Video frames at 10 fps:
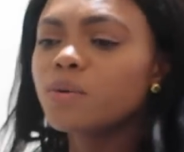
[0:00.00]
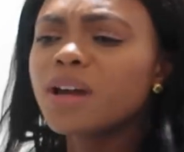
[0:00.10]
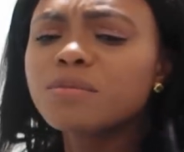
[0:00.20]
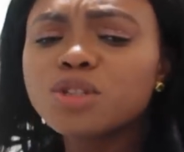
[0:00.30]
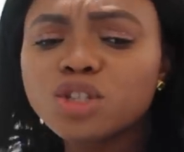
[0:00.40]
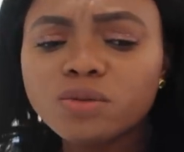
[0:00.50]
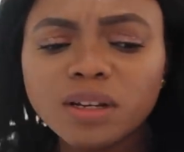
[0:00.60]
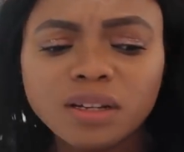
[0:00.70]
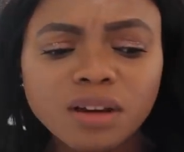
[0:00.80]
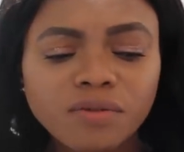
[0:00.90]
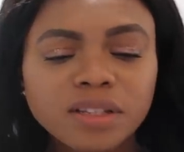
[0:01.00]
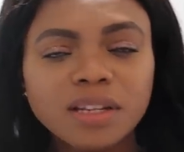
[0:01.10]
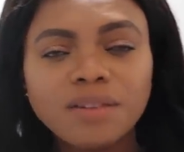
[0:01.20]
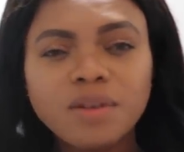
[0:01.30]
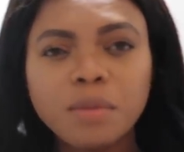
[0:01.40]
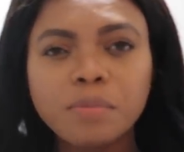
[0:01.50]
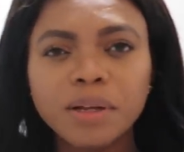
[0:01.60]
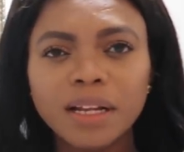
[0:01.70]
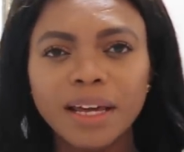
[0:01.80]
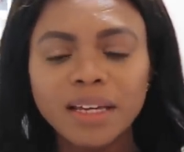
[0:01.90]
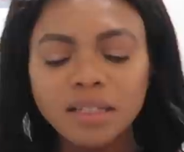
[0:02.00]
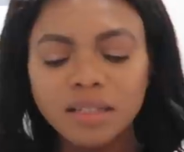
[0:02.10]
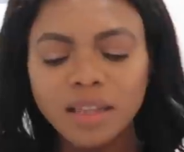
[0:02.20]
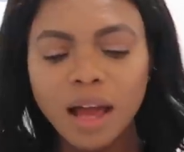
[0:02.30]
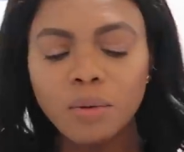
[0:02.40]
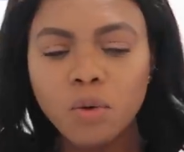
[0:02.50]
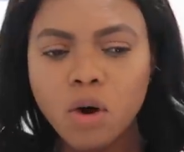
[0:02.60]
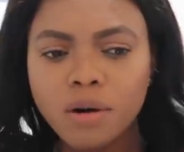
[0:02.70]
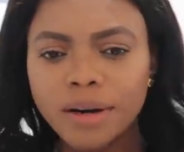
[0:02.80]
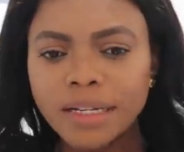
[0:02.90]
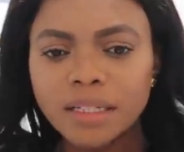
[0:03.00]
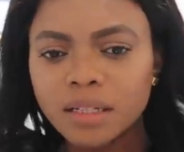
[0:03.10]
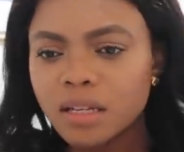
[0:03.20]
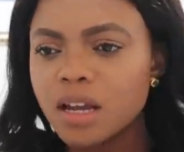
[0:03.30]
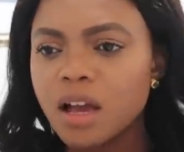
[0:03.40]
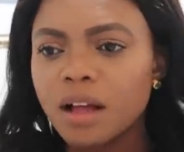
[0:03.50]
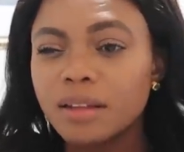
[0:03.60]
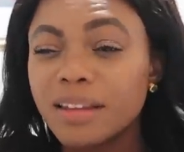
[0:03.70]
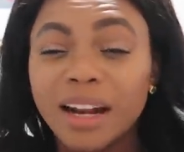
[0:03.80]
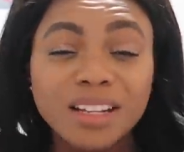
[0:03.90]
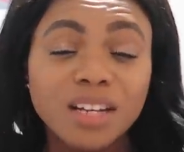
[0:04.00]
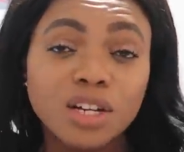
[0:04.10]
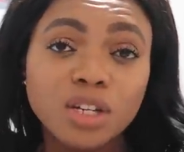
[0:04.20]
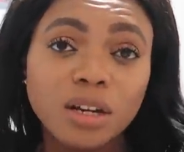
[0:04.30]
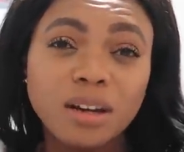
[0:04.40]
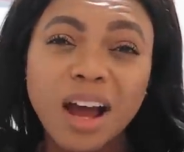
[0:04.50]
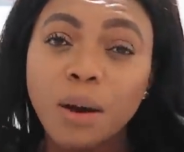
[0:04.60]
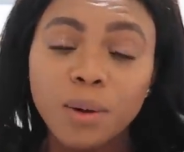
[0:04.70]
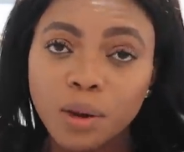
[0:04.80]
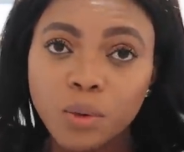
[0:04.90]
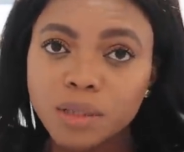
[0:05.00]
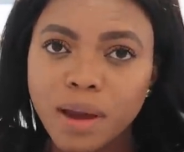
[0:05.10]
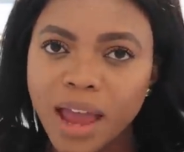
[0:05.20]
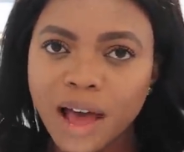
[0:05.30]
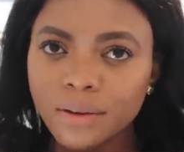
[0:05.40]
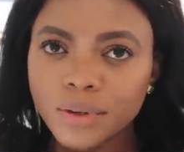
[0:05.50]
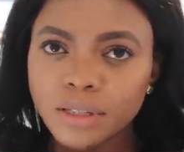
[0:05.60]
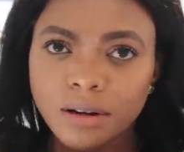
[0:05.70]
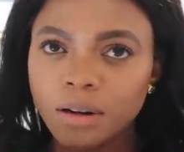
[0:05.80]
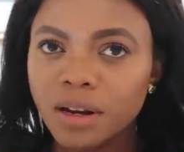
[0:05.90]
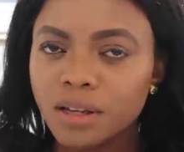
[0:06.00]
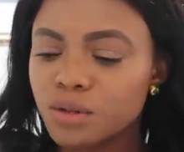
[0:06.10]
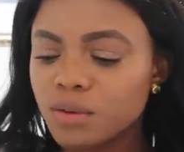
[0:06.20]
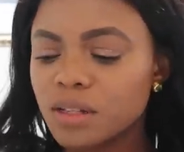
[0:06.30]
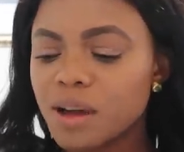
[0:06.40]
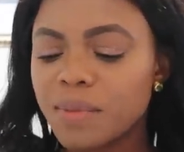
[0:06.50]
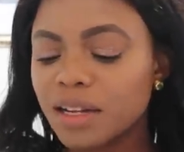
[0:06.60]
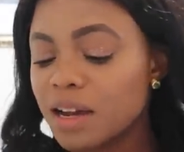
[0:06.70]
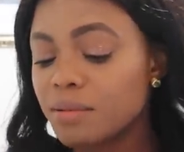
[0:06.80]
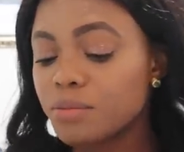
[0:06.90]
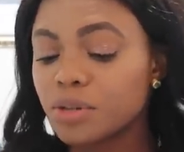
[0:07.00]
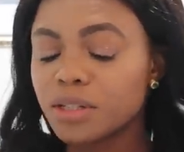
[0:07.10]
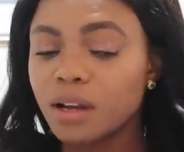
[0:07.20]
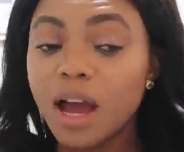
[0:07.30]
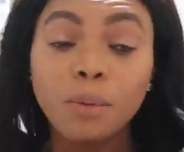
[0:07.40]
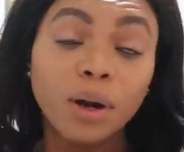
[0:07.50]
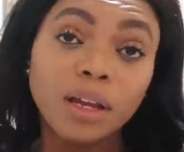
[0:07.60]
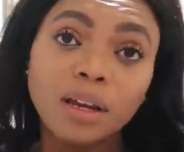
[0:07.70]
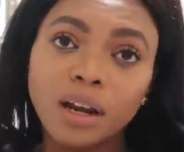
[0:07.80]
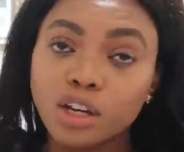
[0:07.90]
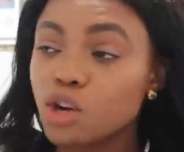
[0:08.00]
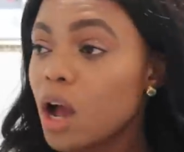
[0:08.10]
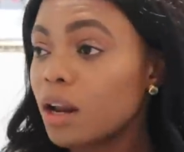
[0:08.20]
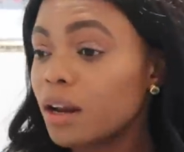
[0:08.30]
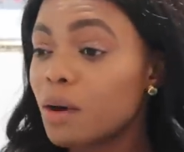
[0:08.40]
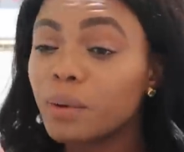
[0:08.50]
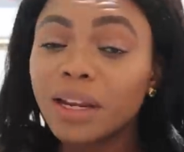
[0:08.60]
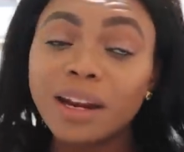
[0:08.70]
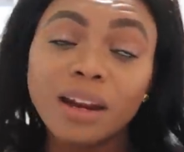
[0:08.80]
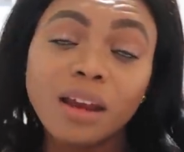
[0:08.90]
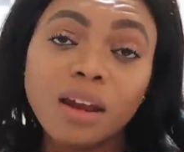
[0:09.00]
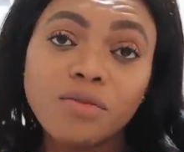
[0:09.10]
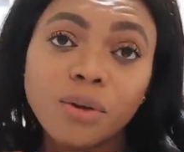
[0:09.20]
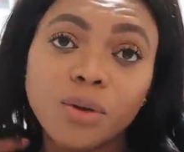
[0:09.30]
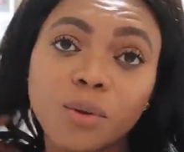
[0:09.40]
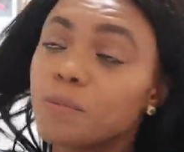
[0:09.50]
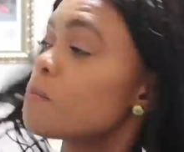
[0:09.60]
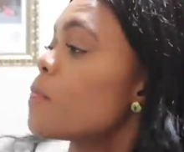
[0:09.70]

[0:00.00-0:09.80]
When it comes to sweet, if it's not from a place that warrants that attention, I wouldn't waste my calories on any sweets. I'm that type of person. I won't eat any chocolate, I won't eat any cake for you.